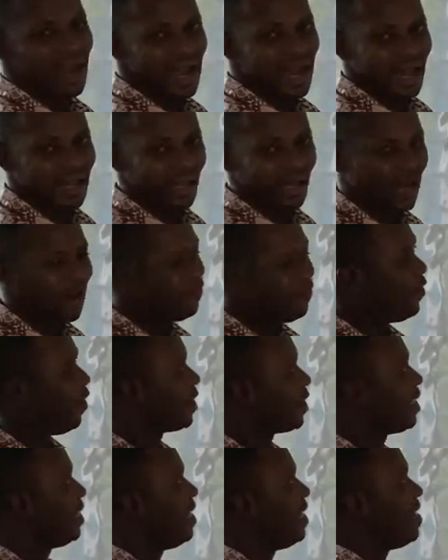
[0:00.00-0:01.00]
And
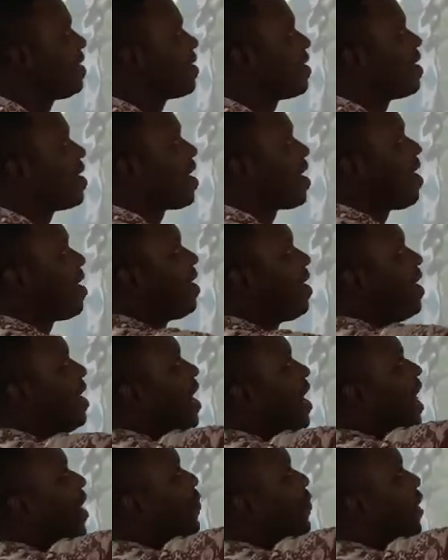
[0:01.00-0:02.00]
obviously,
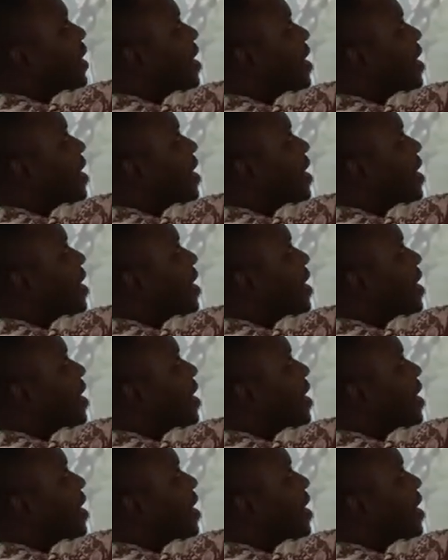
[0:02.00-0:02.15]
if we